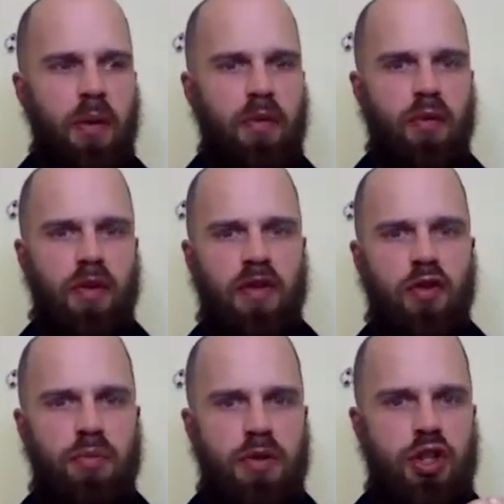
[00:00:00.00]
A really
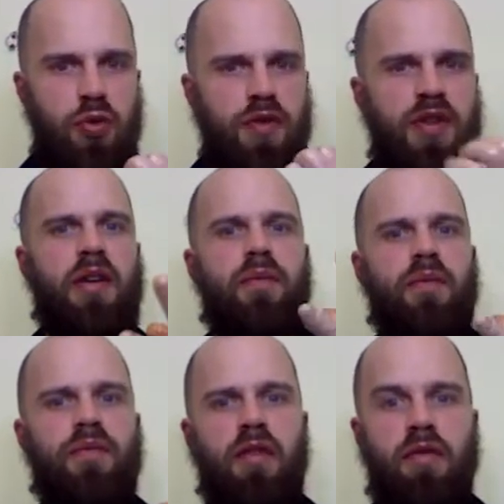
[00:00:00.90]
super juicy and
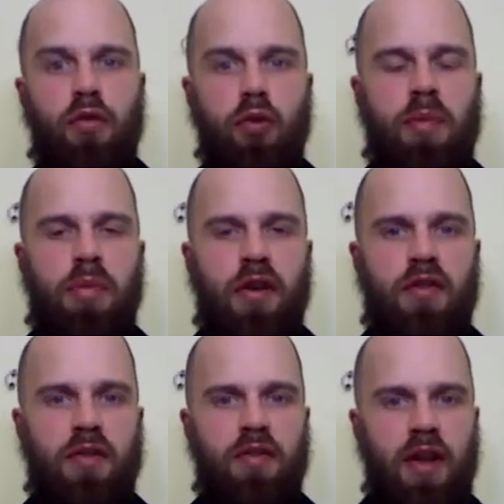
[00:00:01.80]
fruity
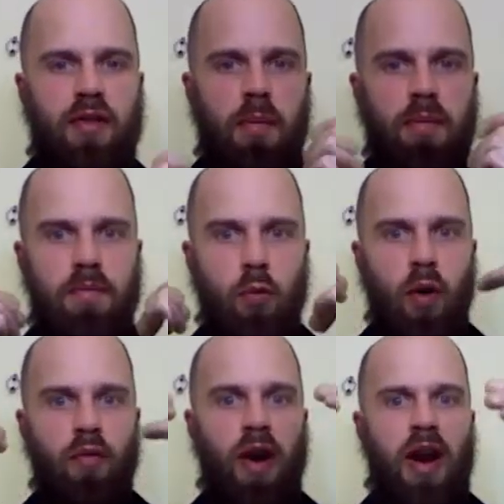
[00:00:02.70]
burst of flavor. It
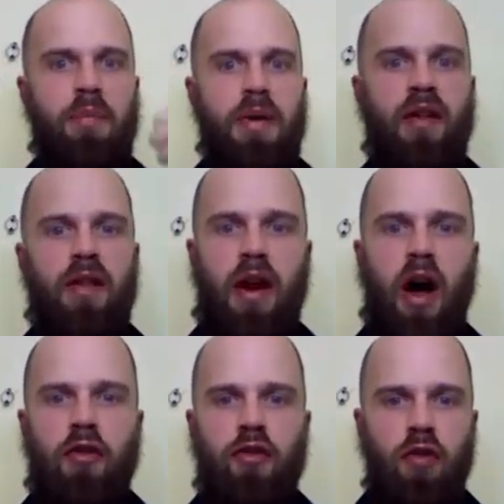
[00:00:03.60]
went right up into the
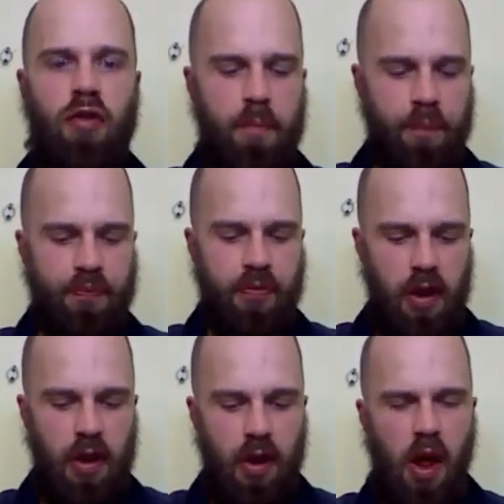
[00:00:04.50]
nostrils,
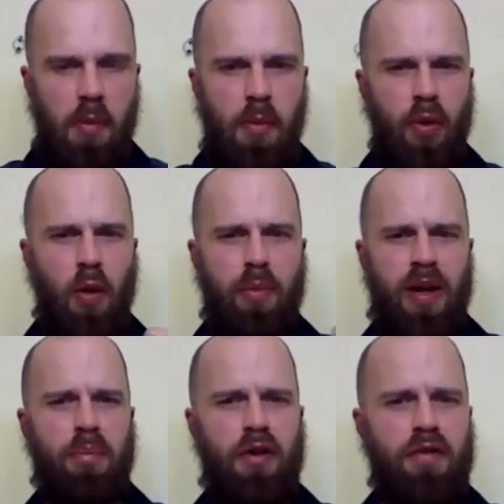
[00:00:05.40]
but without
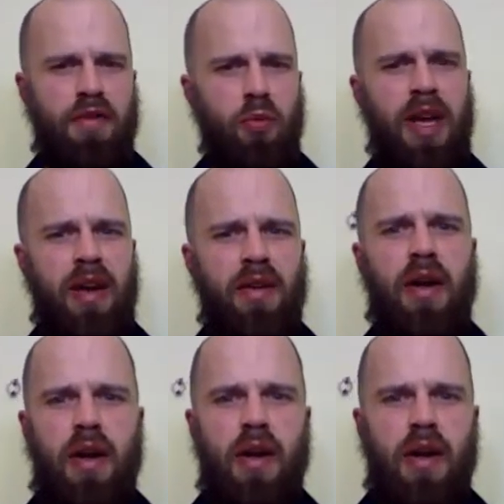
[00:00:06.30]
being perfumey.
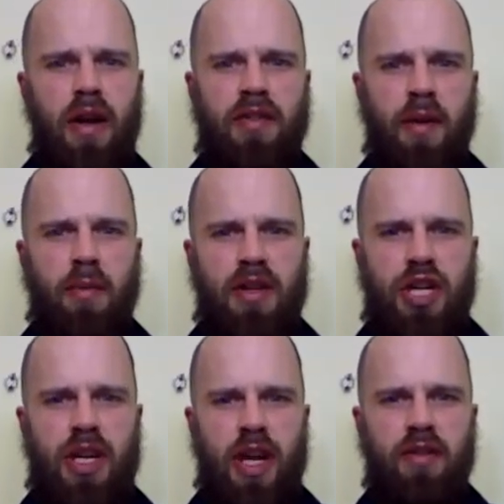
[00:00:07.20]
Like some of the
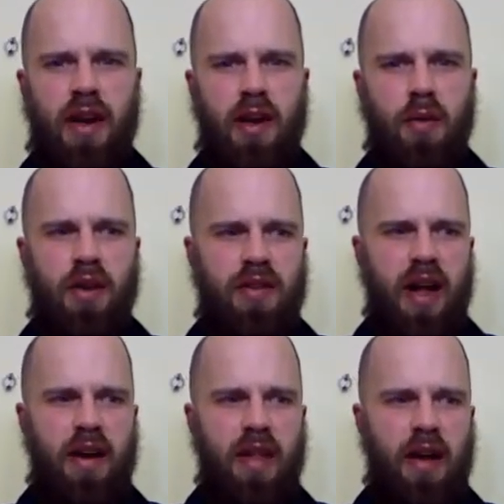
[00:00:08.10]
chinense I noticed
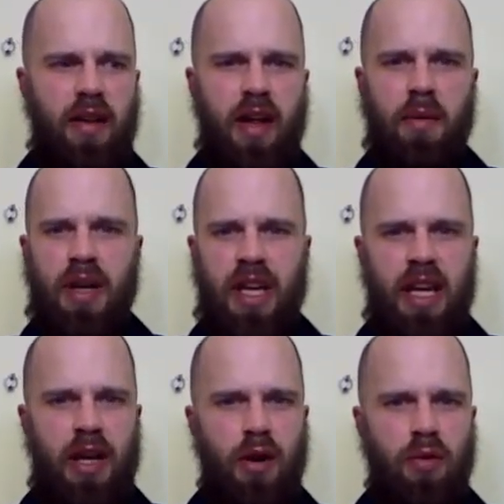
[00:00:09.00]
have that, like a
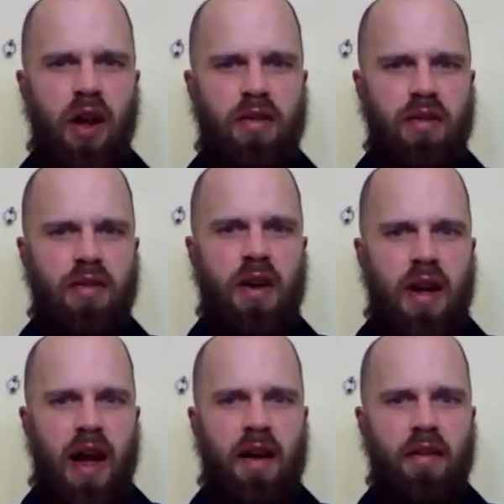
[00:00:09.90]
Bikino does
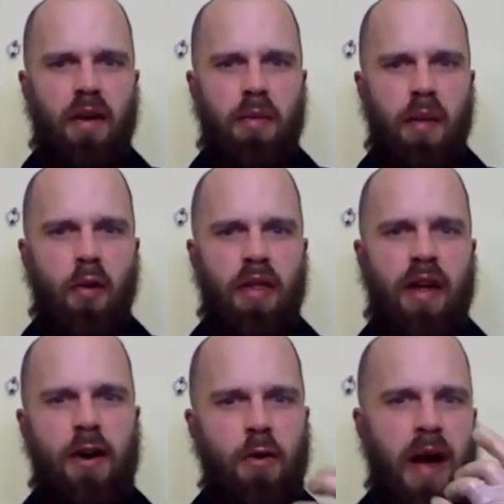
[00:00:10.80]
have a little bit more of
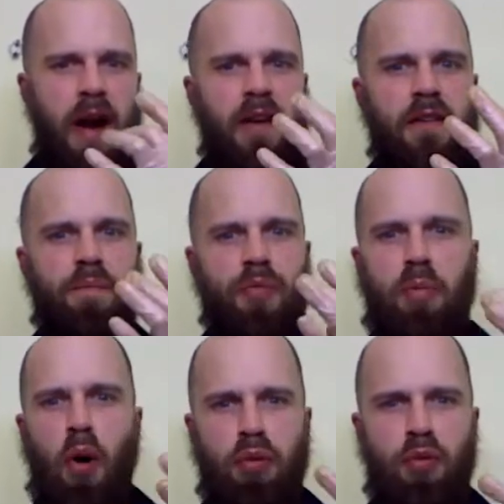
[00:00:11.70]
the aromatic
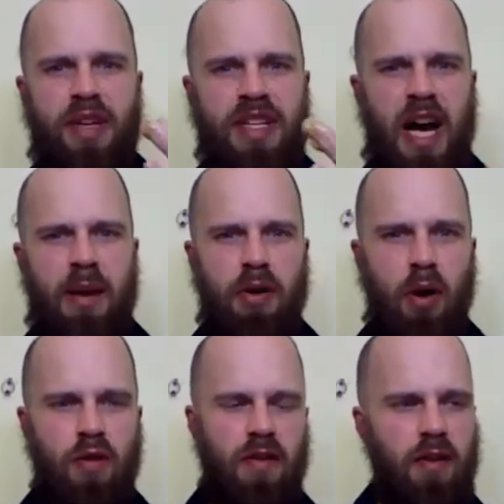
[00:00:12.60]
potpourri type notes.